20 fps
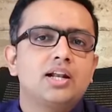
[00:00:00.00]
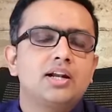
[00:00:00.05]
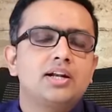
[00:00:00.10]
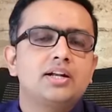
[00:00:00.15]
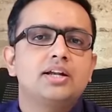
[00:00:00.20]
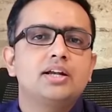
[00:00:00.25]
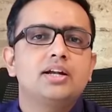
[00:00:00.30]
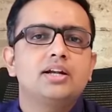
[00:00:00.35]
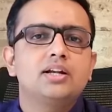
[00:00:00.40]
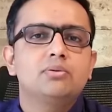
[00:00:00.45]

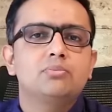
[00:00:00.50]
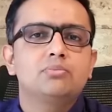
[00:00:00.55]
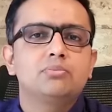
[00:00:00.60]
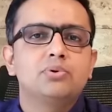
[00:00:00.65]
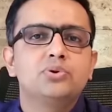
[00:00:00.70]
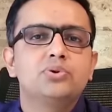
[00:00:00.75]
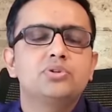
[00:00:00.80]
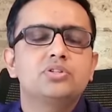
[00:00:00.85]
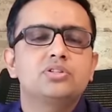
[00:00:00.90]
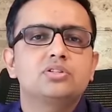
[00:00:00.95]
dilated
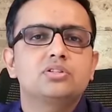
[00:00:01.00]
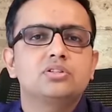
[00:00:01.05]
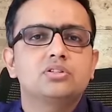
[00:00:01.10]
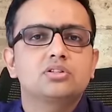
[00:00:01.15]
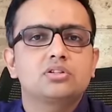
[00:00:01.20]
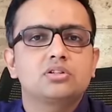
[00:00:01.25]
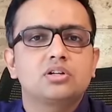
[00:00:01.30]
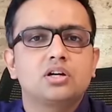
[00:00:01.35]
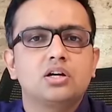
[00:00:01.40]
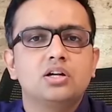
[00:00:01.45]

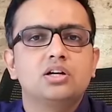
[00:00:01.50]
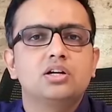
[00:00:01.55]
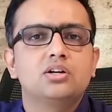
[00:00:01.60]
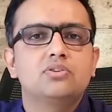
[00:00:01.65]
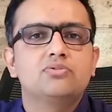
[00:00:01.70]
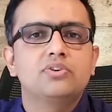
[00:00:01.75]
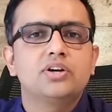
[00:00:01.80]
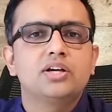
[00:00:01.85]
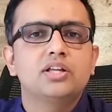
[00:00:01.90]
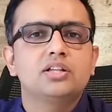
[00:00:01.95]
bluish
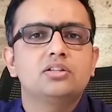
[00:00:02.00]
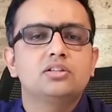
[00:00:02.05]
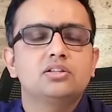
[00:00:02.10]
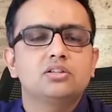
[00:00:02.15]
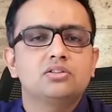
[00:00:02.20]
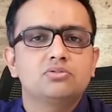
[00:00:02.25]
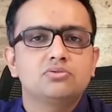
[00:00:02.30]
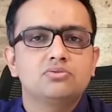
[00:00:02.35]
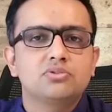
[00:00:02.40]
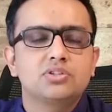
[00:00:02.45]
colored
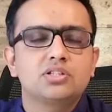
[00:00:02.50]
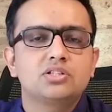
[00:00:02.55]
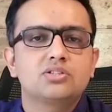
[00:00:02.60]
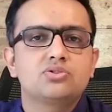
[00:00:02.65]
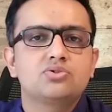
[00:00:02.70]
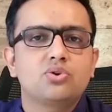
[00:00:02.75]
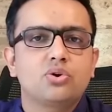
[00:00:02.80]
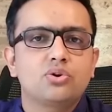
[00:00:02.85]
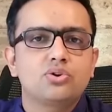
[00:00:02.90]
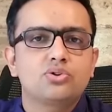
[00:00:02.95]
vein which
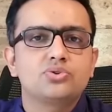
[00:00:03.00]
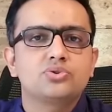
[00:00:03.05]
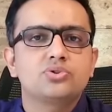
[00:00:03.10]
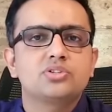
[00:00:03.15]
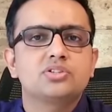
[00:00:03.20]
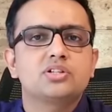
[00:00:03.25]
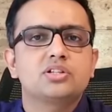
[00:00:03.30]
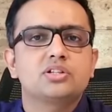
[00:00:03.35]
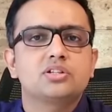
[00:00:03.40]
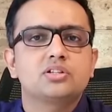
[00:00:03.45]
is
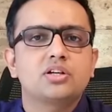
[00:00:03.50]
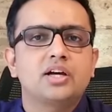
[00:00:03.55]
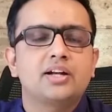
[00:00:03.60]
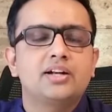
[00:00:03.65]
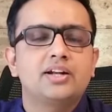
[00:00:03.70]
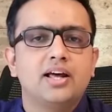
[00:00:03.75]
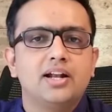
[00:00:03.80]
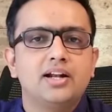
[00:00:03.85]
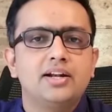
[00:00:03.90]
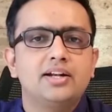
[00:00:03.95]
tortuous
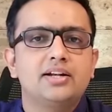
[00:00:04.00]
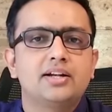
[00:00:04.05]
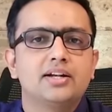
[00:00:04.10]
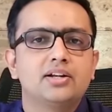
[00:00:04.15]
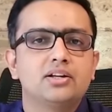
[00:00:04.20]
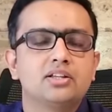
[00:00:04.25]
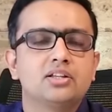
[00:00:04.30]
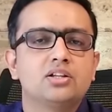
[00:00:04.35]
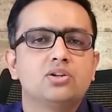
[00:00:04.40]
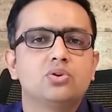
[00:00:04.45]
and
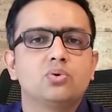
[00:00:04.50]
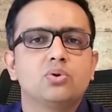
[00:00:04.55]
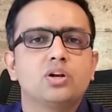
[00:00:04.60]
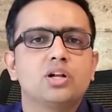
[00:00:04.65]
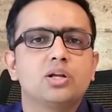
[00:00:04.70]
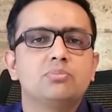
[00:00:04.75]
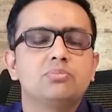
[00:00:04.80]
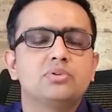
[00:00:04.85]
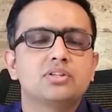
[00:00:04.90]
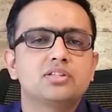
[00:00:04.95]
dilated in the
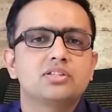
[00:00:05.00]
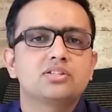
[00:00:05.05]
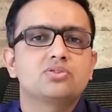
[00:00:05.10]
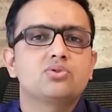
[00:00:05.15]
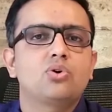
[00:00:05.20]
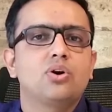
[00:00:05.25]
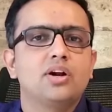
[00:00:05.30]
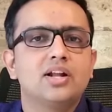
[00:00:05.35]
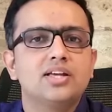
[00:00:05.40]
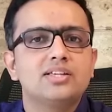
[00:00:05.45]
lower limb, this
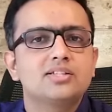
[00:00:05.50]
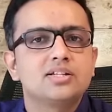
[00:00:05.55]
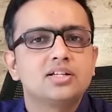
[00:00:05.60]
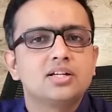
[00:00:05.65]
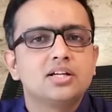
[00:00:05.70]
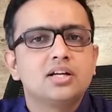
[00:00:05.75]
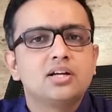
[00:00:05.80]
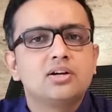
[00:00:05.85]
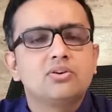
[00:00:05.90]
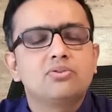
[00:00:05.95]
is called as
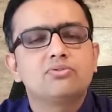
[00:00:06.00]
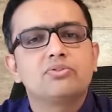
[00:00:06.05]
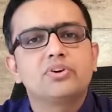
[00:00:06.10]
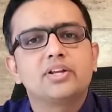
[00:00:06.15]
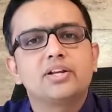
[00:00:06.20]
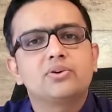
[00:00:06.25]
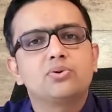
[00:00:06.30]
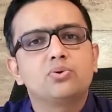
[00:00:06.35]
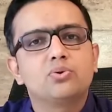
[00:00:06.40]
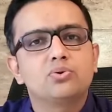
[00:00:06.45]

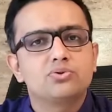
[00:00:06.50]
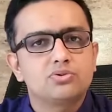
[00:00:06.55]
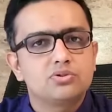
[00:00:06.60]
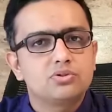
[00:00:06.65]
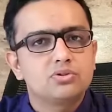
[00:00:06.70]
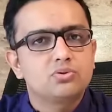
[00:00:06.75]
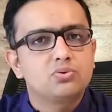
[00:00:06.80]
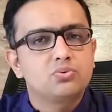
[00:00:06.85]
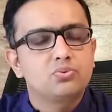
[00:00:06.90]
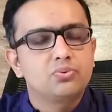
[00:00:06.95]

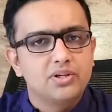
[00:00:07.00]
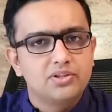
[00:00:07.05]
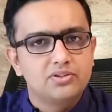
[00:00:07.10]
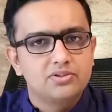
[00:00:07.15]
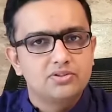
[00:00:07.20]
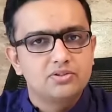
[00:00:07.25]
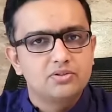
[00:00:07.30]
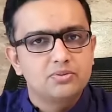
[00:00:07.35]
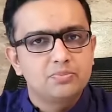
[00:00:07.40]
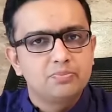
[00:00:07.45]
varicose
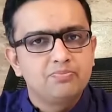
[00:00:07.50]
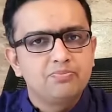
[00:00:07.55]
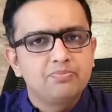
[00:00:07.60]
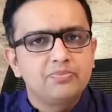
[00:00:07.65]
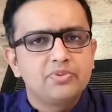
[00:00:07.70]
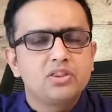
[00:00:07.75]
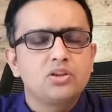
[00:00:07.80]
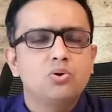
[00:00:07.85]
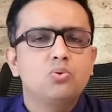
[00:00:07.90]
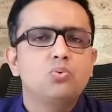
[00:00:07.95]
veins.
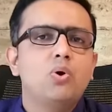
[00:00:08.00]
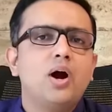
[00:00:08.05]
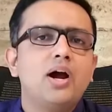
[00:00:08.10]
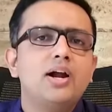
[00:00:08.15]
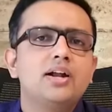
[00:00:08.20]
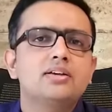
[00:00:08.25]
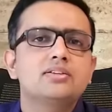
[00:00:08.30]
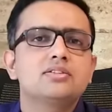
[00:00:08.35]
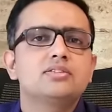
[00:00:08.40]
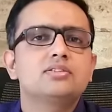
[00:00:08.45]
Now
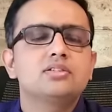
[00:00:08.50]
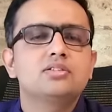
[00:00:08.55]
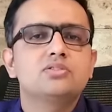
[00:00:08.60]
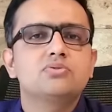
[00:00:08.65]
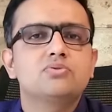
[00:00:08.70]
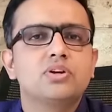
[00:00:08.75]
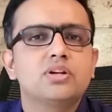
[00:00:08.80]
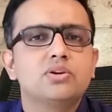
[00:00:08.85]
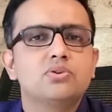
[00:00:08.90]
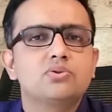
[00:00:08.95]
why does
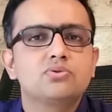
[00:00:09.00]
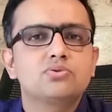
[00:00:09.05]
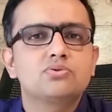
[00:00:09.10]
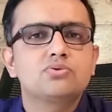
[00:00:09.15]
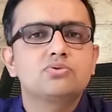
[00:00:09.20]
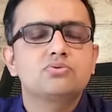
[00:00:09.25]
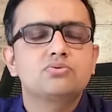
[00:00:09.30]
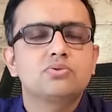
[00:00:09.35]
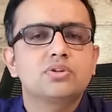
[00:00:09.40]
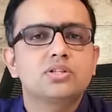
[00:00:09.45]
this
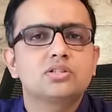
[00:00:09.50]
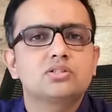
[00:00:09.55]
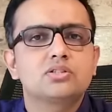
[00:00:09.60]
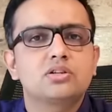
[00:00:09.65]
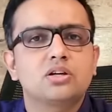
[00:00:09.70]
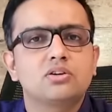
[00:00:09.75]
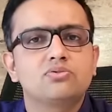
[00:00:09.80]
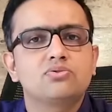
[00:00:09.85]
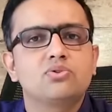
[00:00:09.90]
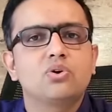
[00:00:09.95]
varicose
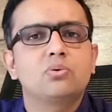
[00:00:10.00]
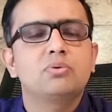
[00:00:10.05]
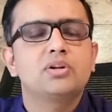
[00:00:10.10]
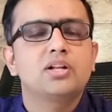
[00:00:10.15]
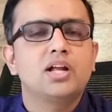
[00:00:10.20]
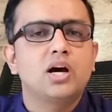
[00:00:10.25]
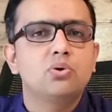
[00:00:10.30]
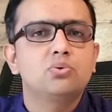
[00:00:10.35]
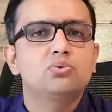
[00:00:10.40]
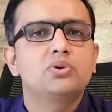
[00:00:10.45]
veins are formed
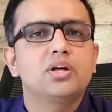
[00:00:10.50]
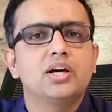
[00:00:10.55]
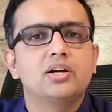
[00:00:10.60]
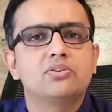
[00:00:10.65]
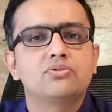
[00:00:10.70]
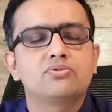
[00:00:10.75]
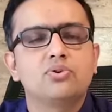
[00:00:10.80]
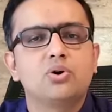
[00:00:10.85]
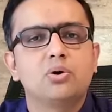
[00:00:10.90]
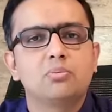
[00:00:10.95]
and how they
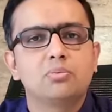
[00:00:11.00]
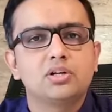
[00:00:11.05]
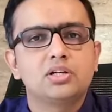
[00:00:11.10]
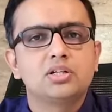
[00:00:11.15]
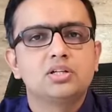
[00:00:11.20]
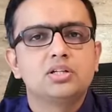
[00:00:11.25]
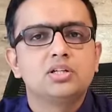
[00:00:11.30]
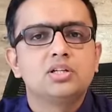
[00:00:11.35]
are formed?